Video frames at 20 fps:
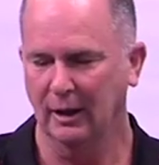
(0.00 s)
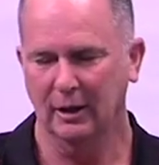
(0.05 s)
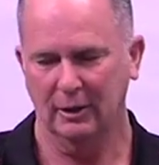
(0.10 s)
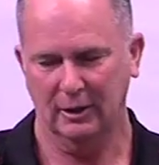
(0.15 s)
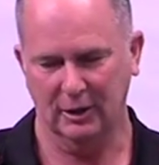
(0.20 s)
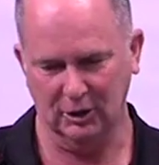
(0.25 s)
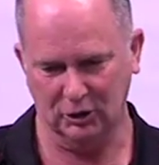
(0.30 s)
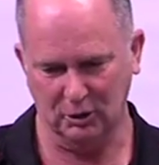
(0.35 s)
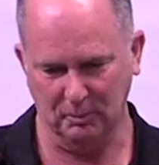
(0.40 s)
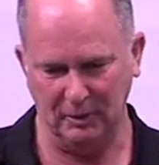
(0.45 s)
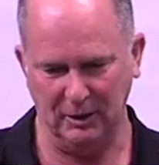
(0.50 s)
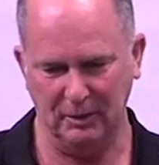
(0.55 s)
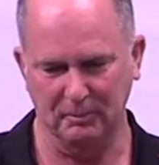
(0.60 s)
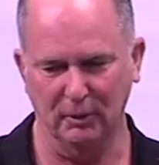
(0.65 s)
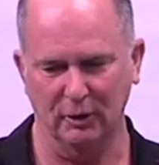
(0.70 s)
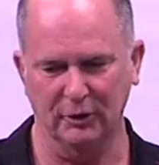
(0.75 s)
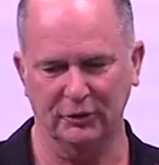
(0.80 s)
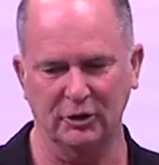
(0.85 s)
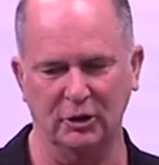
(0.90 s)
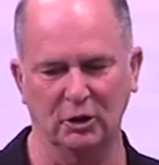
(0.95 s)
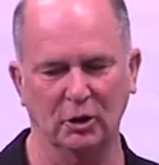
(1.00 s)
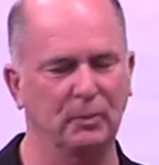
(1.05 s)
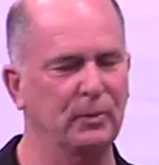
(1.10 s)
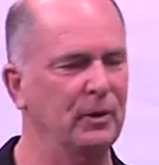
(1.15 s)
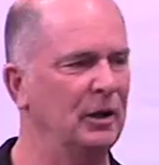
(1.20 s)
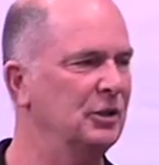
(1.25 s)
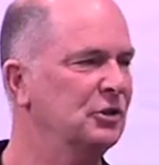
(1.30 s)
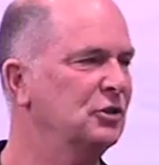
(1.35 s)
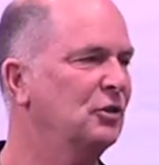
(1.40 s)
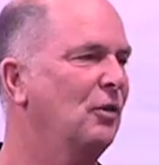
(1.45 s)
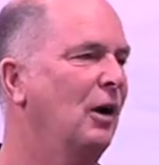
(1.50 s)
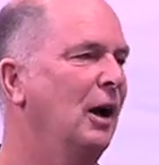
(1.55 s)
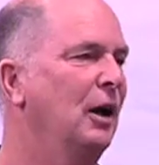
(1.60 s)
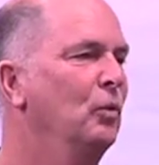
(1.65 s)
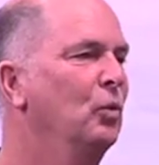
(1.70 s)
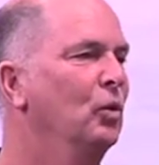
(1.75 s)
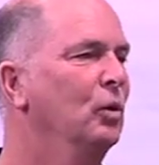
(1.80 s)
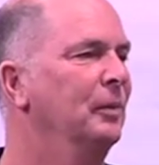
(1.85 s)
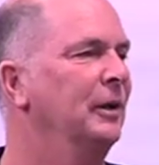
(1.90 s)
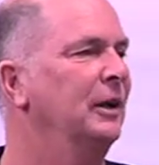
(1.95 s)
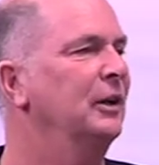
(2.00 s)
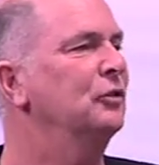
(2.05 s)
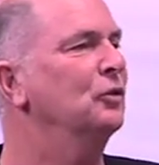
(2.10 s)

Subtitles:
Get the big boss in the Prez, Craig Warman, as